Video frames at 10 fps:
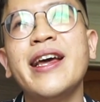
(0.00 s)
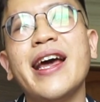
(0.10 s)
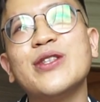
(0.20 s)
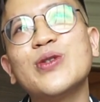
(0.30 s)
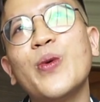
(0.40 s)

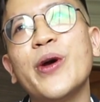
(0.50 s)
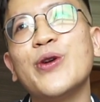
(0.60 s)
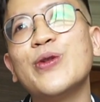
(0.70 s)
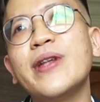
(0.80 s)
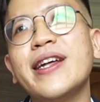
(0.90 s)
And so when
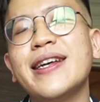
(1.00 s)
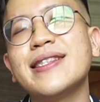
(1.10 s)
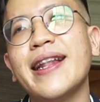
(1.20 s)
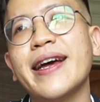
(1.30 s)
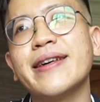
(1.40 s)
you do that,
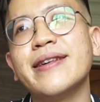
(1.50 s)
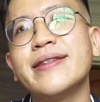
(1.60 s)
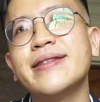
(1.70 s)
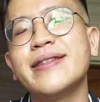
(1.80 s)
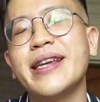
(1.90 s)
that's like
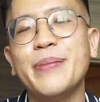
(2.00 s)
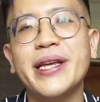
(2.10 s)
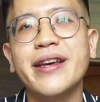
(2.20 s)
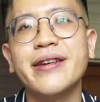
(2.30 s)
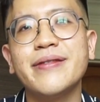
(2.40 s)
a
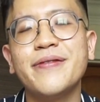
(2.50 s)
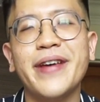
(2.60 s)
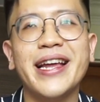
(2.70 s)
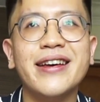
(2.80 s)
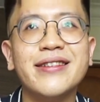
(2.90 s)
immediate
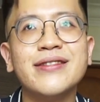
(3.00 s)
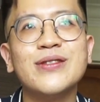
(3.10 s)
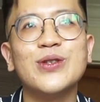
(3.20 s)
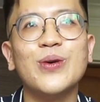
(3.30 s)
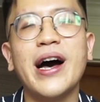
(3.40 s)
failure.
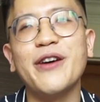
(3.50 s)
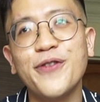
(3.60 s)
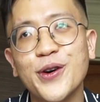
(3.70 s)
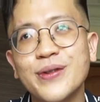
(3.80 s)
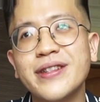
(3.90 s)
So I
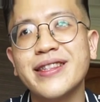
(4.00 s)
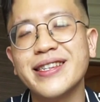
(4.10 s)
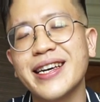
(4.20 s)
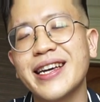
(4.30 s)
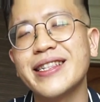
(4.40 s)
failed the
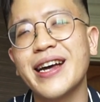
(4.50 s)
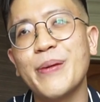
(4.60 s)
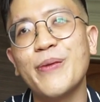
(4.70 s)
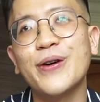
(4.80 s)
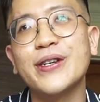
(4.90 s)
second
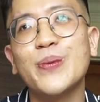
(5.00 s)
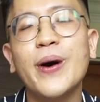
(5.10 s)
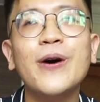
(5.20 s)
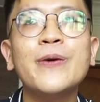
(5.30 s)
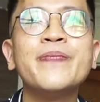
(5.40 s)
time round as
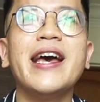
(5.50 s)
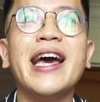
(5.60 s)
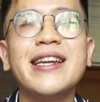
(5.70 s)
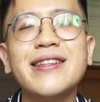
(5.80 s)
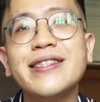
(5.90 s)
well.
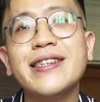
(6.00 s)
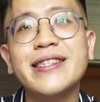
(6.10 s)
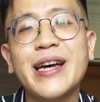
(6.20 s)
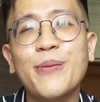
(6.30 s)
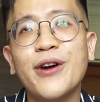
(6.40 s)
And then the third
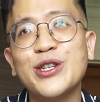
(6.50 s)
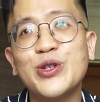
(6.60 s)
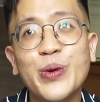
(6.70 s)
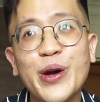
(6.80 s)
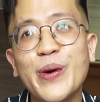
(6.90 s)
time, right,
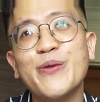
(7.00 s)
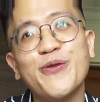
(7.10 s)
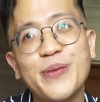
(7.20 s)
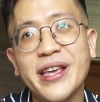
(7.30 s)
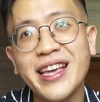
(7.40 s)
Shu Hui went
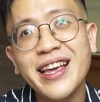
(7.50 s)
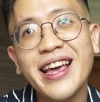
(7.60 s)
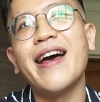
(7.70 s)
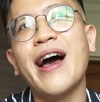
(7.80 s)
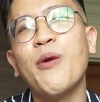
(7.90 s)
with me.
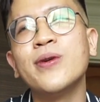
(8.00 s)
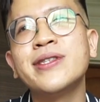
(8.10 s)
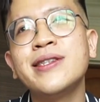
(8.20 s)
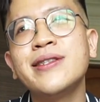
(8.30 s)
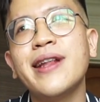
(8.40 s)
I
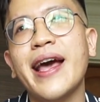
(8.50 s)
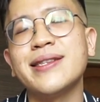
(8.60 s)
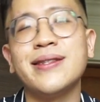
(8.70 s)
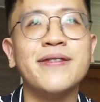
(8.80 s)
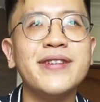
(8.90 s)
wasn't
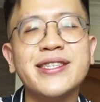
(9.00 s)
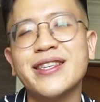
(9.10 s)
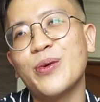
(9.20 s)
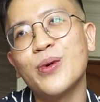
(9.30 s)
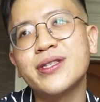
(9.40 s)
as nervous as
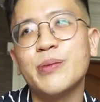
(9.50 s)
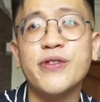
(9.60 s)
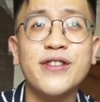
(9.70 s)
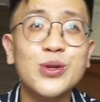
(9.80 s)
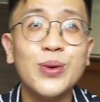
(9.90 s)
I was the
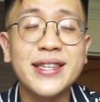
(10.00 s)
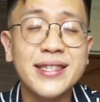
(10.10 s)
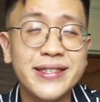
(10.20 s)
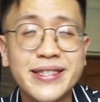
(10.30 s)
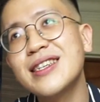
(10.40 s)
previous 2
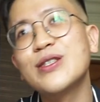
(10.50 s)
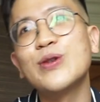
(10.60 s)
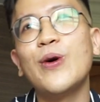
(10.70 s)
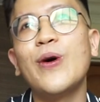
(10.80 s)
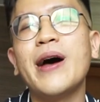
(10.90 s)
lessons.
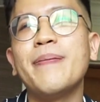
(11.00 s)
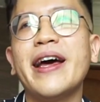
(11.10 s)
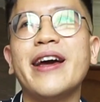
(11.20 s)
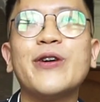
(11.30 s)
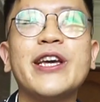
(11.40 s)
So I'm
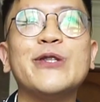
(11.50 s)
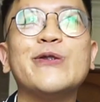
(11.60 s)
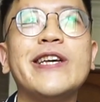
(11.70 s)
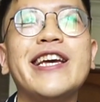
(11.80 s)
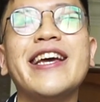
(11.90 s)
like, okay,
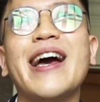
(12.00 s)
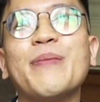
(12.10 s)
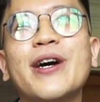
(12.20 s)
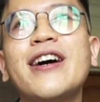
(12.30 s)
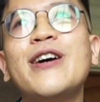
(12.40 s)
today
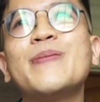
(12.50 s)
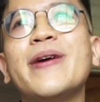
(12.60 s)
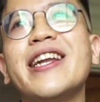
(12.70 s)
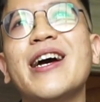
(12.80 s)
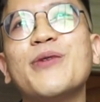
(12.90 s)
I'm calm
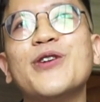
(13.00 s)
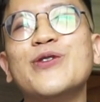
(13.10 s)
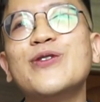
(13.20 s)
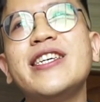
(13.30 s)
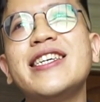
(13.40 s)
and then I'm gonna
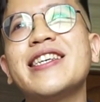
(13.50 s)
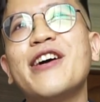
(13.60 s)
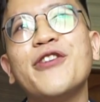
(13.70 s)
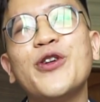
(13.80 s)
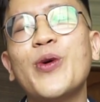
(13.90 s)
do this. I
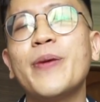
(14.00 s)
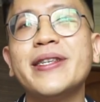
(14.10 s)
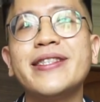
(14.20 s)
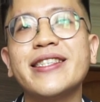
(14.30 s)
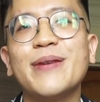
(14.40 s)
already know what
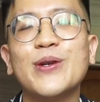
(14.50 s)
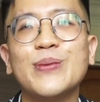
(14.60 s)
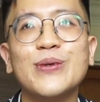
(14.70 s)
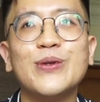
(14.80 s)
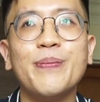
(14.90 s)
mistakes I'm not
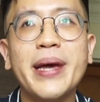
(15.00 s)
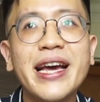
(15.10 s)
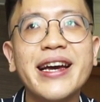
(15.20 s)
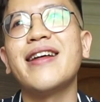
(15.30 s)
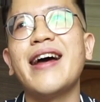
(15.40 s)
supposed to
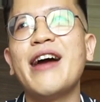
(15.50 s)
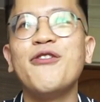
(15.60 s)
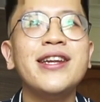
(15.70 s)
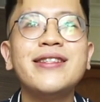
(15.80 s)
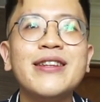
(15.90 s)
make. I
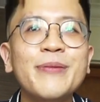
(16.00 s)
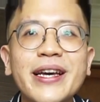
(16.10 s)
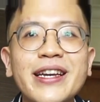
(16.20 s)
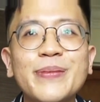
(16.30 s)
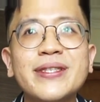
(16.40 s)
really didn't make
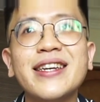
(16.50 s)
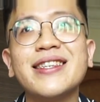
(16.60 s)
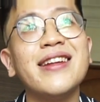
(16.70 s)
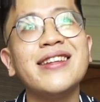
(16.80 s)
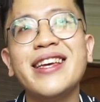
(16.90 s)
any mistakes.
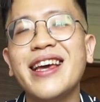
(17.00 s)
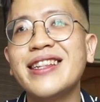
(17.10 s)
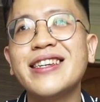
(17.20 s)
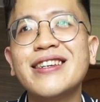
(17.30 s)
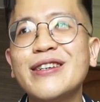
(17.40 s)
I didn't hit
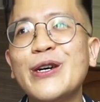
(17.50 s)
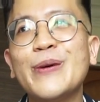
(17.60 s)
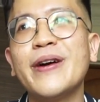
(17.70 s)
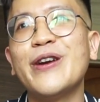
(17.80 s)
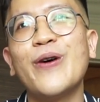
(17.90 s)
any
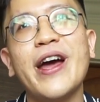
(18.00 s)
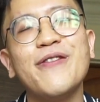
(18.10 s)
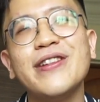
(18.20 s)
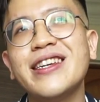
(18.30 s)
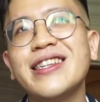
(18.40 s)
curb, you know,
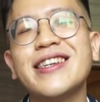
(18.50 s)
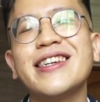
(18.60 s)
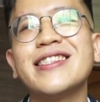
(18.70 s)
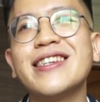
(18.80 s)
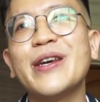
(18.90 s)
everything
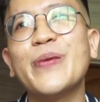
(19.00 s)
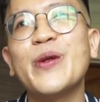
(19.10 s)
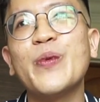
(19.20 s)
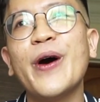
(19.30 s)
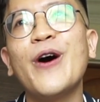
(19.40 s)
inside the circuit
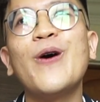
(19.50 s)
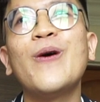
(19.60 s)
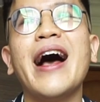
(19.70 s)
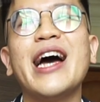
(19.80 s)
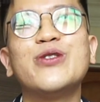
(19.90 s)
went
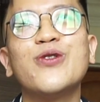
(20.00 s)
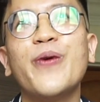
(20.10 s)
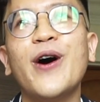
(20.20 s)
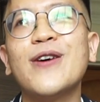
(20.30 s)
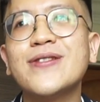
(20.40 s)
well. I drove
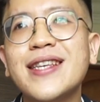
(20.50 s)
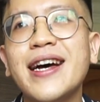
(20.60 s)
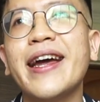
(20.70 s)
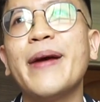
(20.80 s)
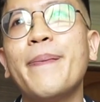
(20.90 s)
well
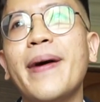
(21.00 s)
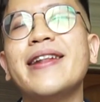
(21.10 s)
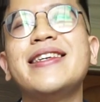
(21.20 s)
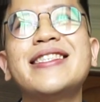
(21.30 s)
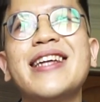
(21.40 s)
outside,
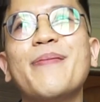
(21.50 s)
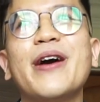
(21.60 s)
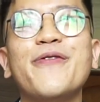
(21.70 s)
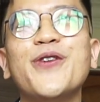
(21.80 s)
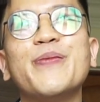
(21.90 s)
but this time
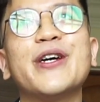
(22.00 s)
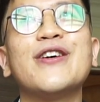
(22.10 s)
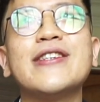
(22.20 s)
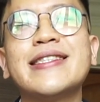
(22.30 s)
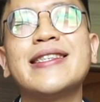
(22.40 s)
I failed
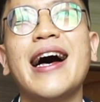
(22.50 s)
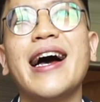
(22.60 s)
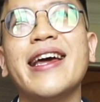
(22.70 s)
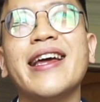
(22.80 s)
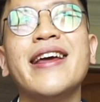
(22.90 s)
because
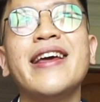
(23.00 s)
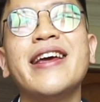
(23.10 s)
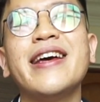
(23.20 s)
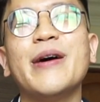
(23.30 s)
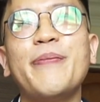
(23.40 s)
I
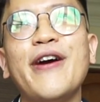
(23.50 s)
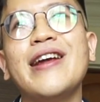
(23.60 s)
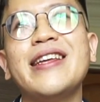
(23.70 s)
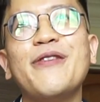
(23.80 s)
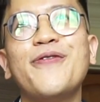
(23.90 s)

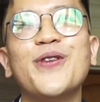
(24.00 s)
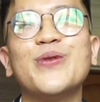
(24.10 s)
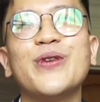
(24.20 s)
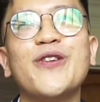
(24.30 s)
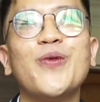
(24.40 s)
apparently
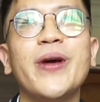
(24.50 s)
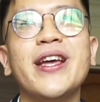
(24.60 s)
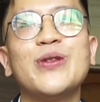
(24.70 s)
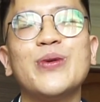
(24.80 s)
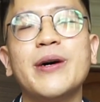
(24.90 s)
failed to give
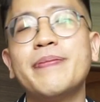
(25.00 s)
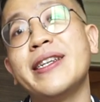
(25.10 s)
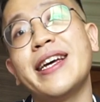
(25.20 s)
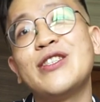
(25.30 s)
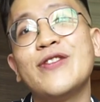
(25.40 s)
way to a
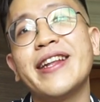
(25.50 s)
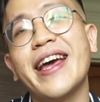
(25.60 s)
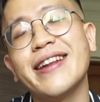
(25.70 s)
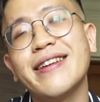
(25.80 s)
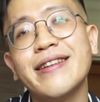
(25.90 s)
pedestrian
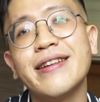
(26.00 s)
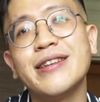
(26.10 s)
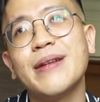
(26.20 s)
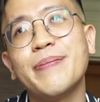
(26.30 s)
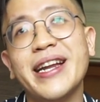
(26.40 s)
at
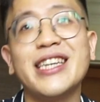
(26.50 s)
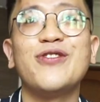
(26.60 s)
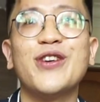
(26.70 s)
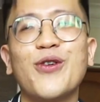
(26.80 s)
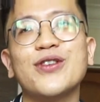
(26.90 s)
a
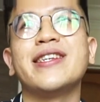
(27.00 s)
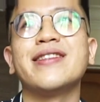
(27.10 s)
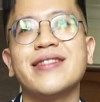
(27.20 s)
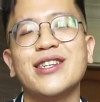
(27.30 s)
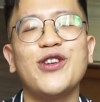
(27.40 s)
pedestrian
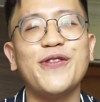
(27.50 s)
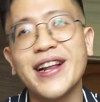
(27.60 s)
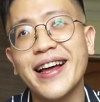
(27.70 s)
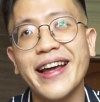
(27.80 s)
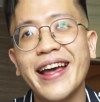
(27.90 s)
crossing, the
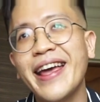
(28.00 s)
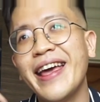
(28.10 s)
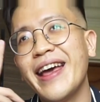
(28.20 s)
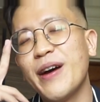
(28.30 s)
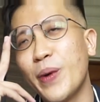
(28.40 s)
traffic light,
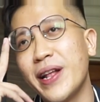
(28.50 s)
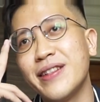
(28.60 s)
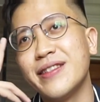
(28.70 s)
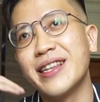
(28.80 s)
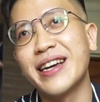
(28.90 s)

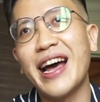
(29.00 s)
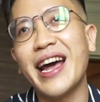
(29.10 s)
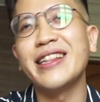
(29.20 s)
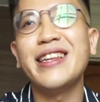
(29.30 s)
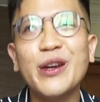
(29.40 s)
when the
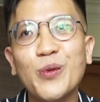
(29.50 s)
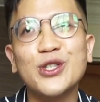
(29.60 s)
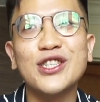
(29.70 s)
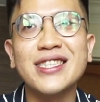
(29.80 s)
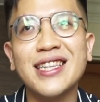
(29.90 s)
guy, I think,
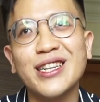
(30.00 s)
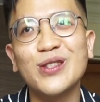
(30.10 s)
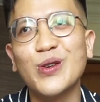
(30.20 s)
was just starting to